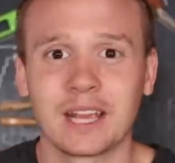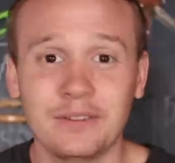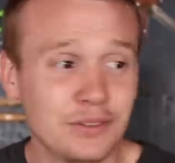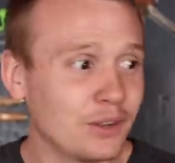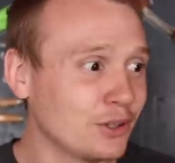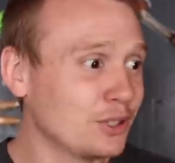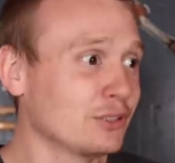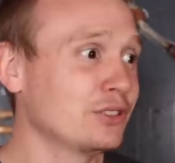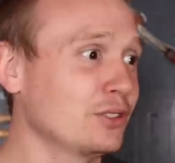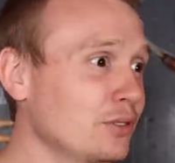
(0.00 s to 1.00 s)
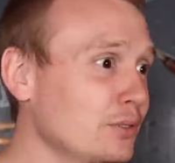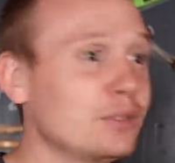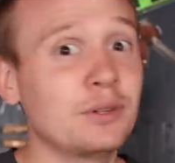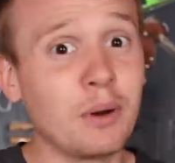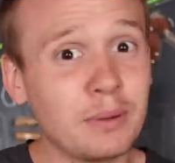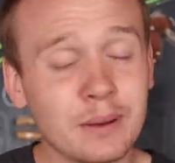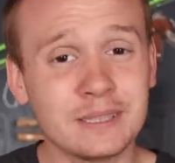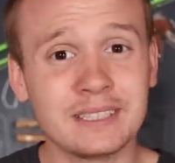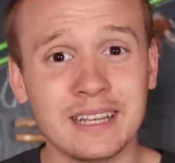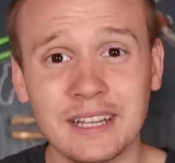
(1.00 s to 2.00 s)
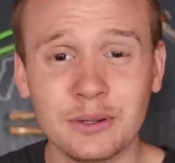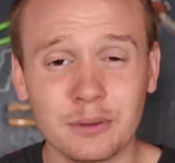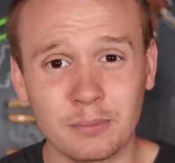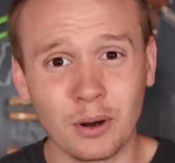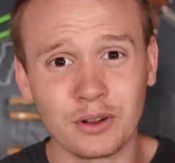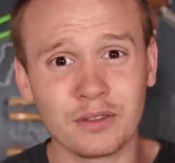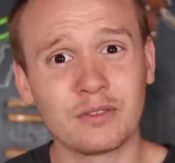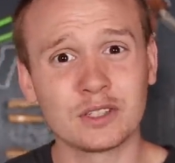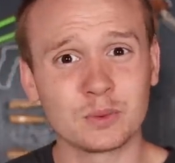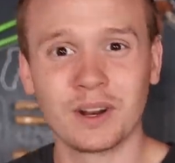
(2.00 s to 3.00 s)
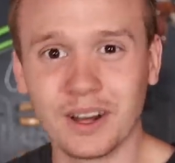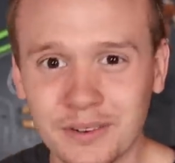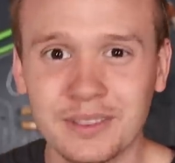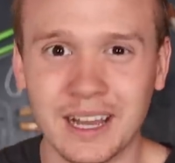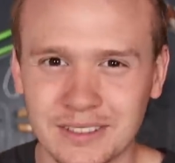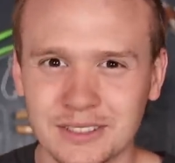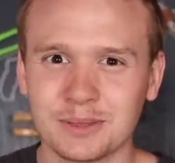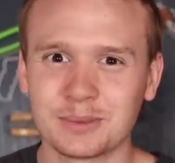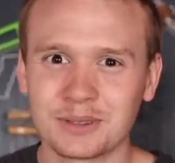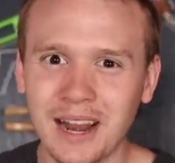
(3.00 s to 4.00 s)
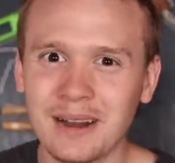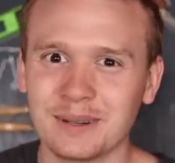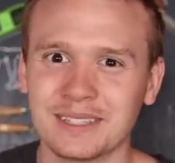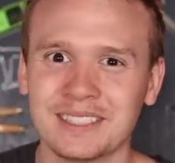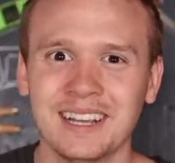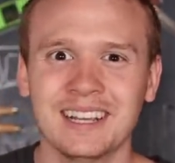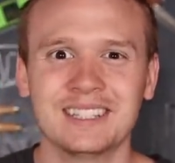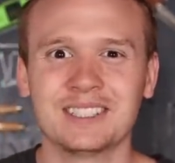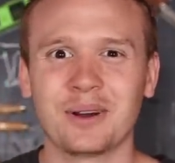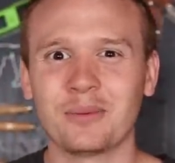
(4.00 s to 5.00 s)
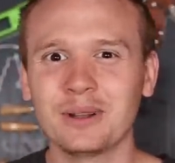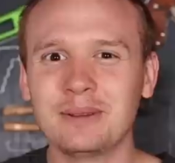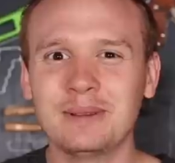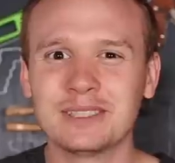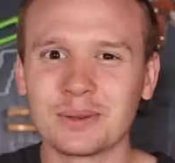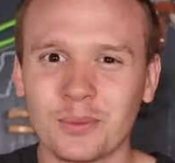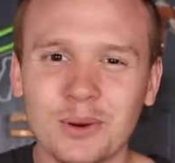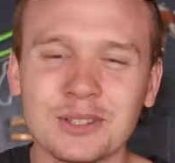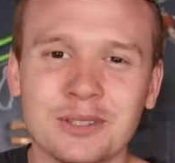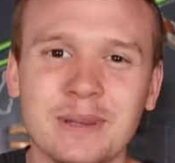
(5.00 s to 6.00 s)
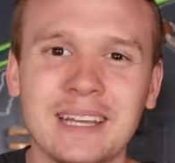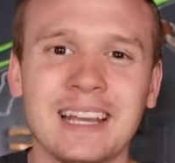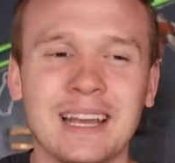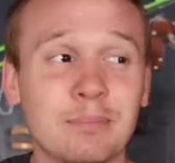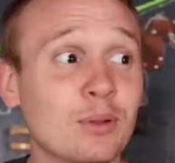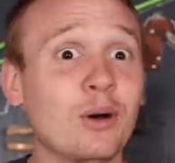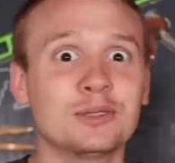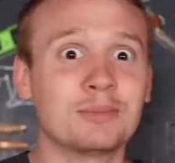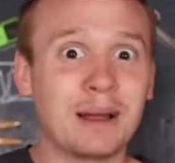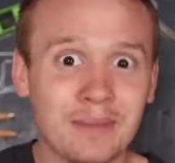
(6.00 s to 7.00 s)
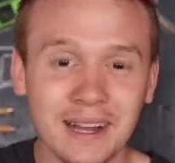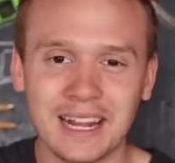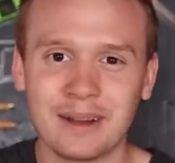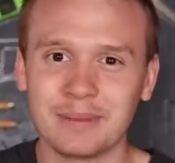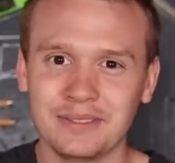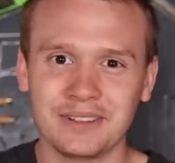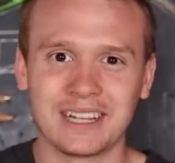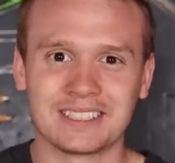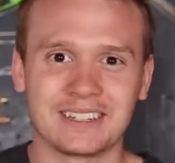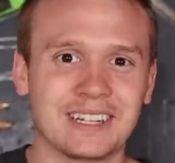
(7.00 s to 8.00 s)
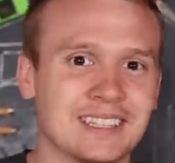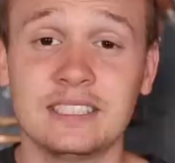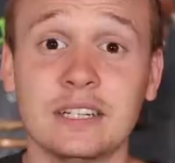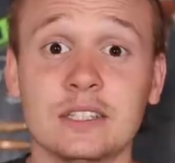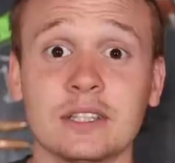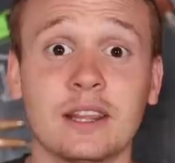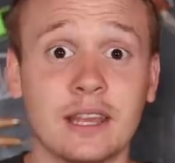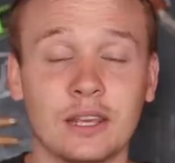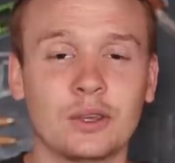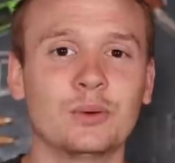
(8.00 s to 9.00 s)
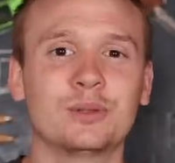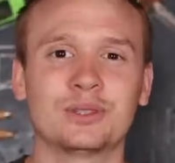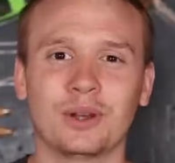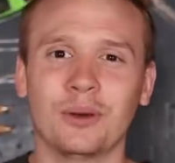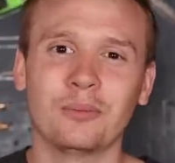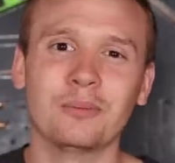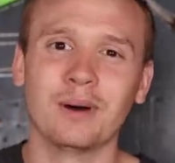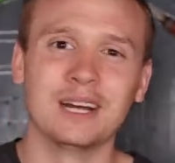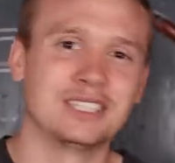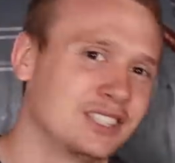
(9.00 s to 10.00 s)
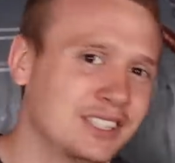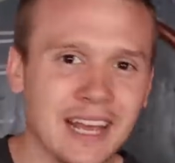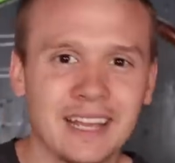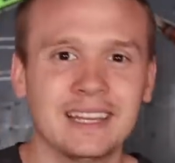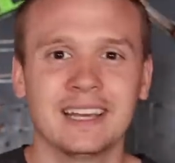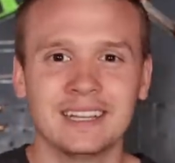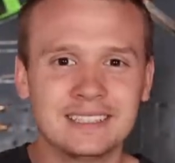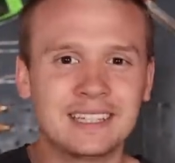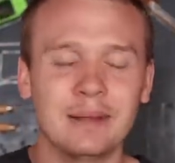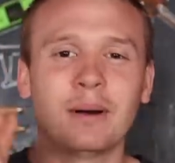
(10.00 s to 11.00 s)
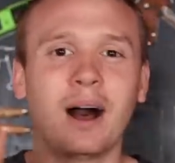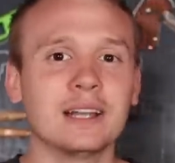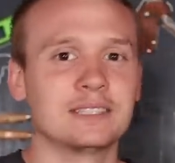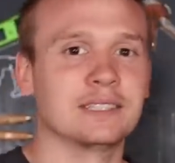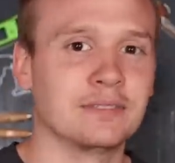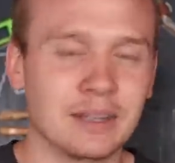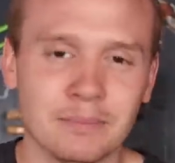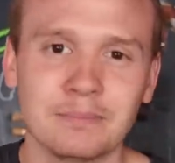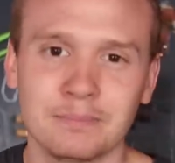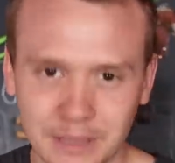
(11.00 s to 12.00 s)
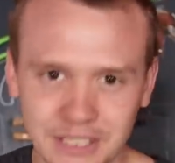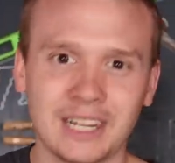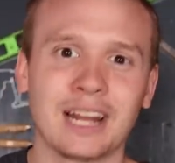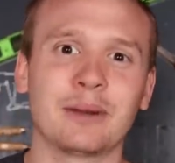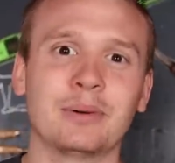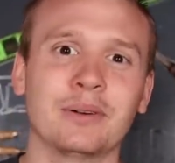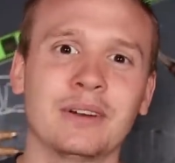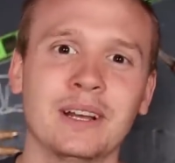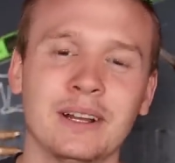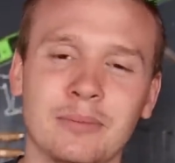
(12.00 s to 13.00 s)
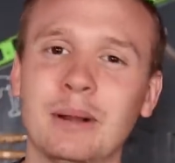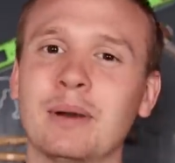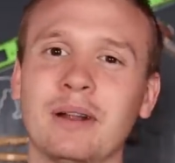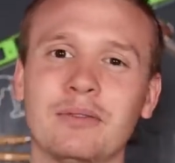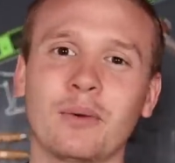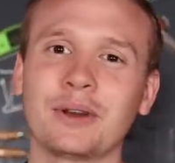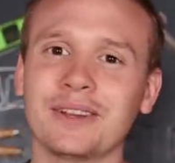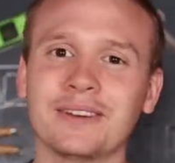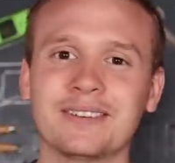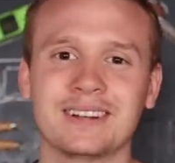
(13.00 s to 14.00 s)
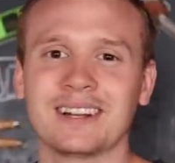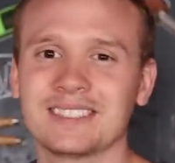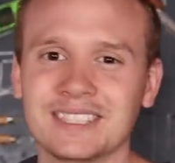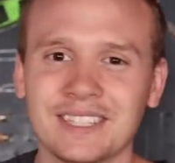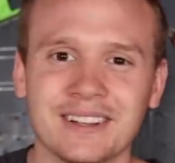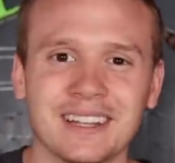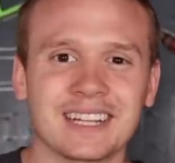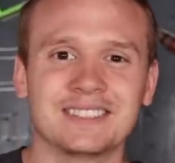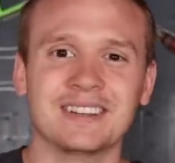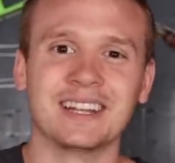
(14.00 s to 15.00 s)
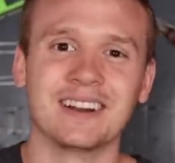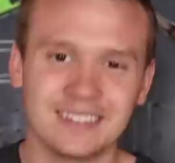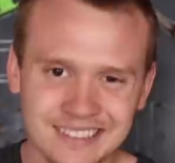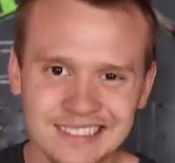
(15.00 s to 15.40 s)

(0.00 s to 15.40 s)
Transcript: And if you don't do it soon, you won't be able to say that you were part of the first 100,000 subscribers. So it really means the world to me. Blows my mind how many of you guys are here. Seriously, thank you so much. Stay positive and be shatterproof. Remember, I'm for you, and I'll see you on the next video.